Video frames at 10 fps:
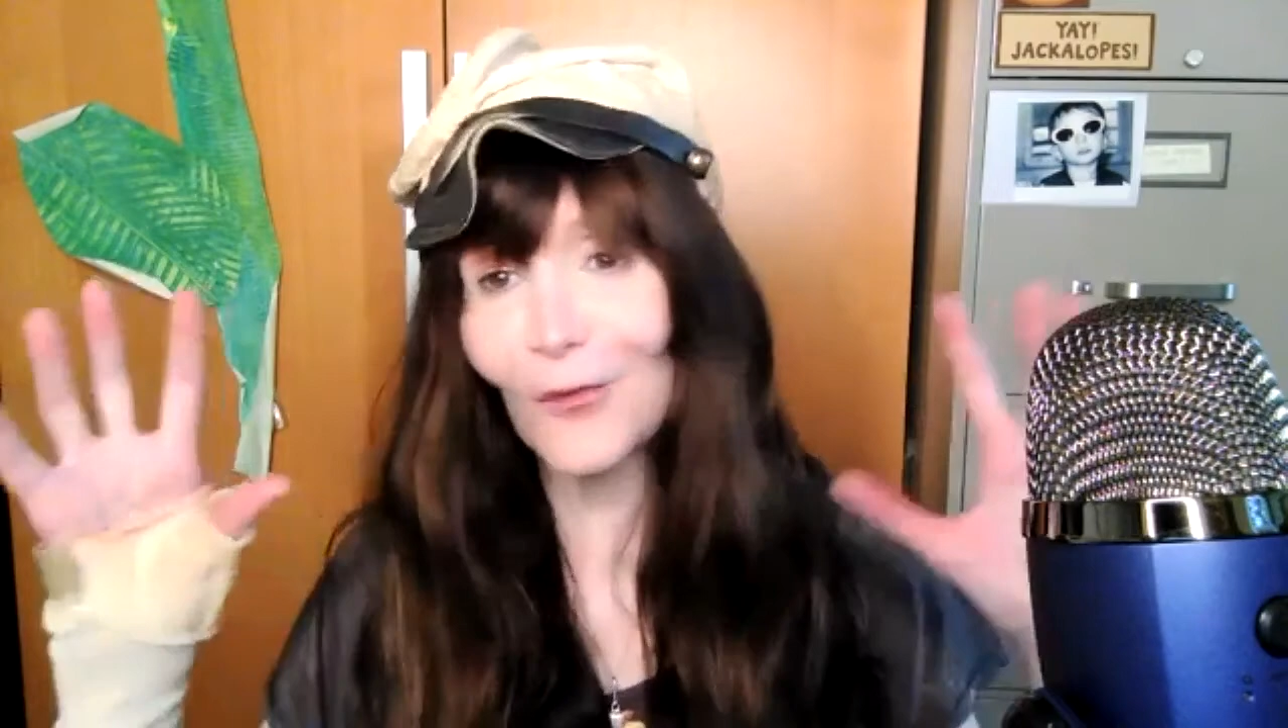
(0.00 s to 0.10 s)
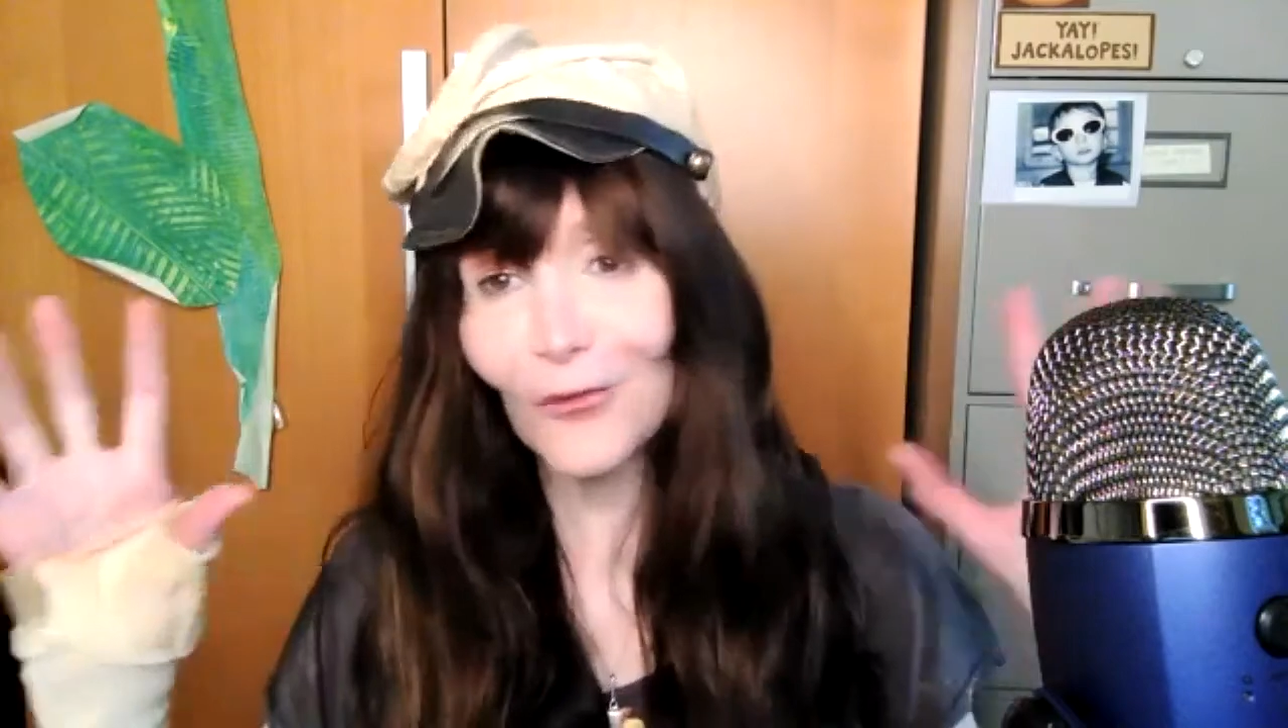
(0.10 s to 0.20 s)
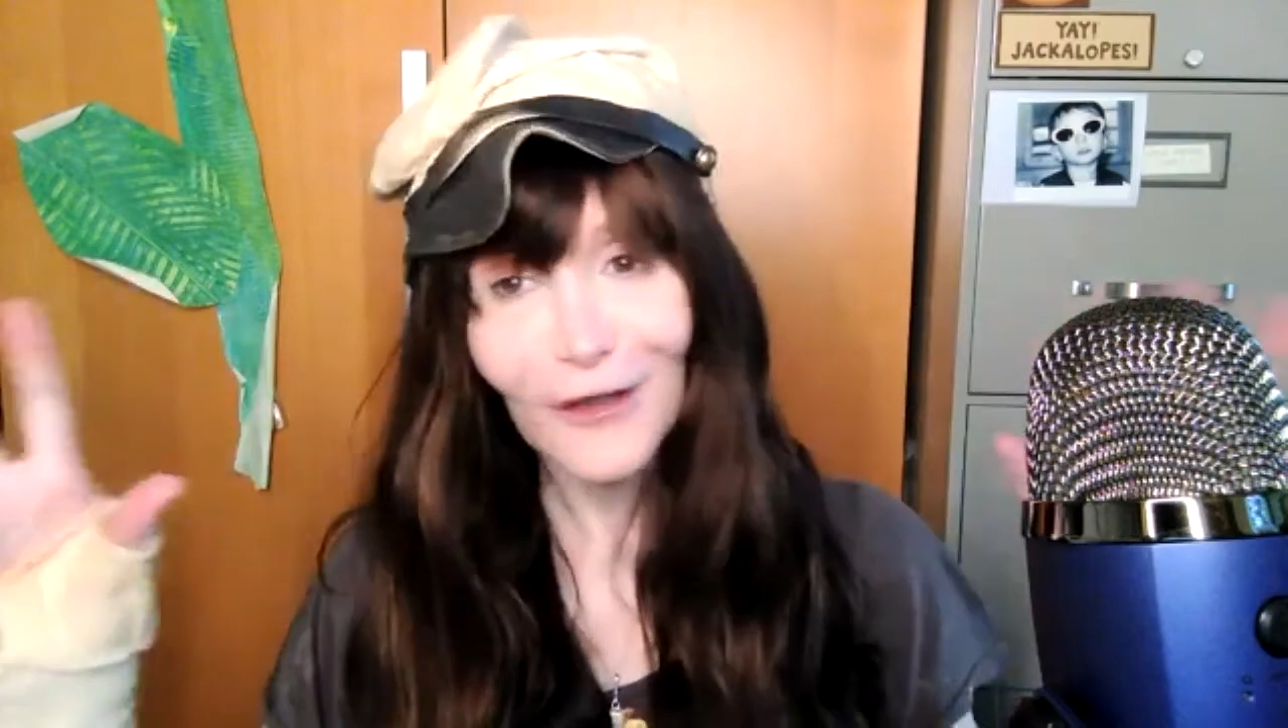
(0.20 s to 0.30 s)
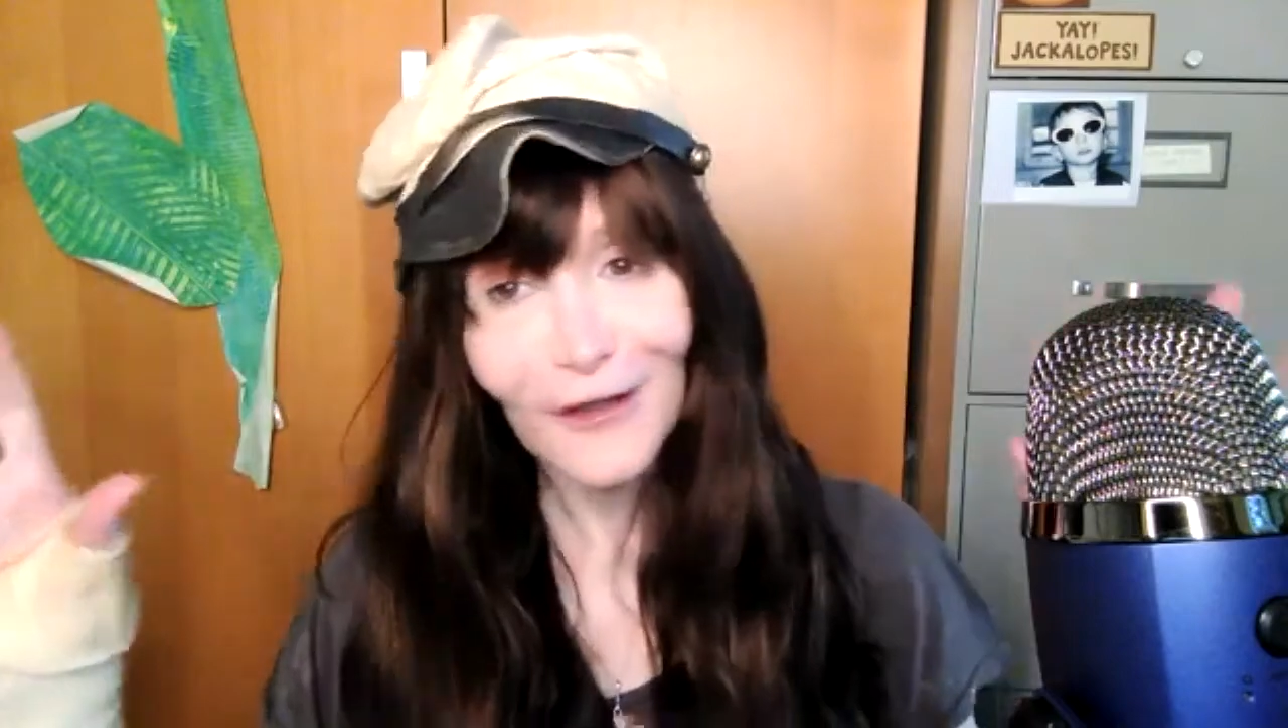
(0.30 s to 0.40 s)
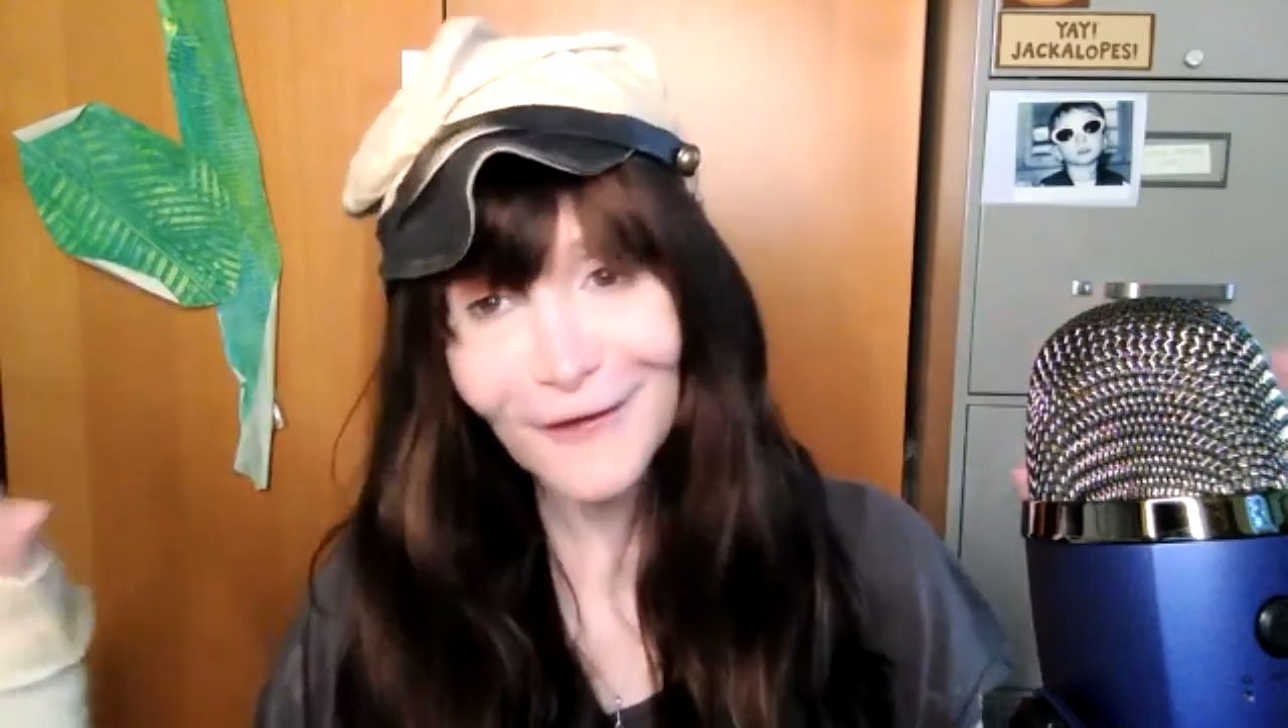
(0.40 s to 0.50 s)

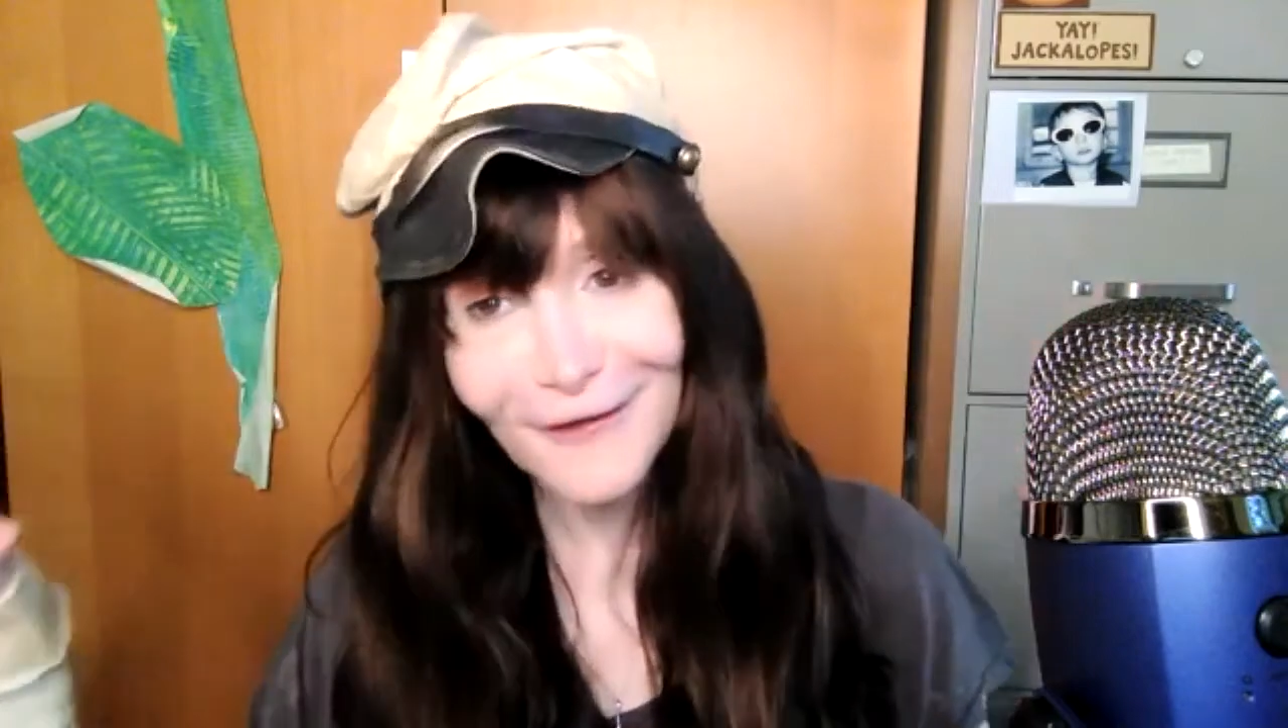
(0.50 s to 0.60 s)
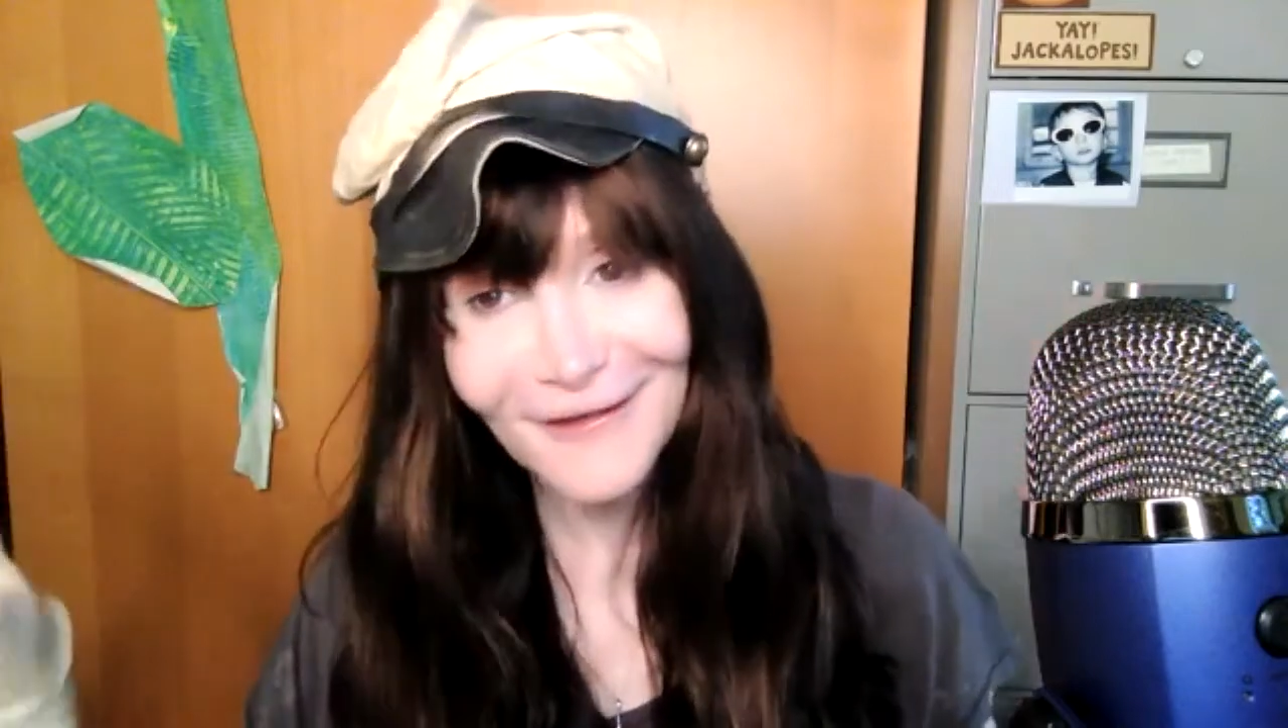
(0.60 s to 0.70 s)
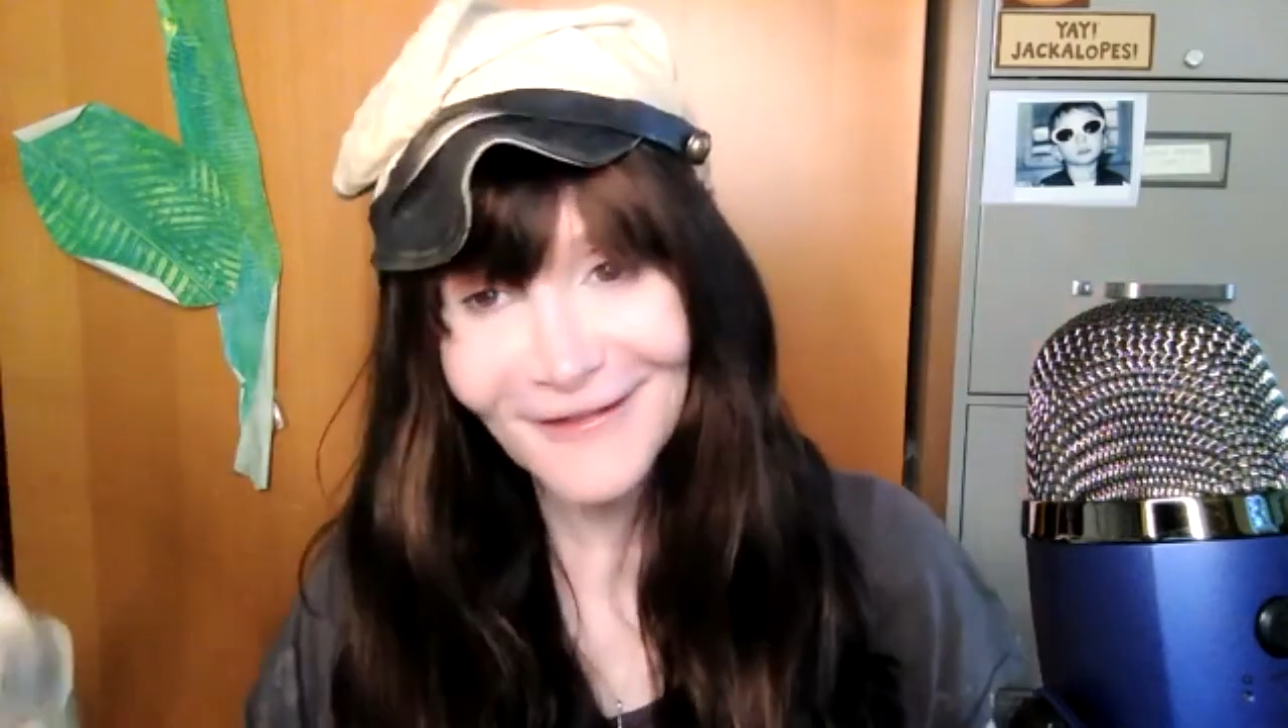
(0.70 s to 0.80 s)
really